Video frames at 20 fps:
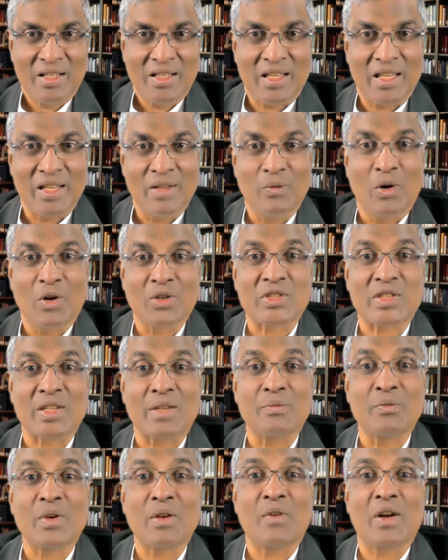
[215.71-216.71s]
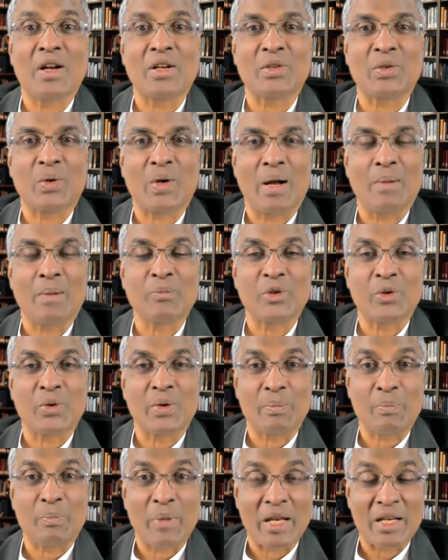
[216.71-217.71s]
he wants everyone to come to
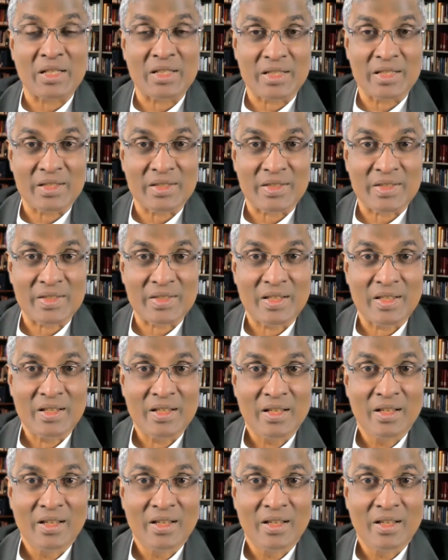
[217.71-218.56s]
repentance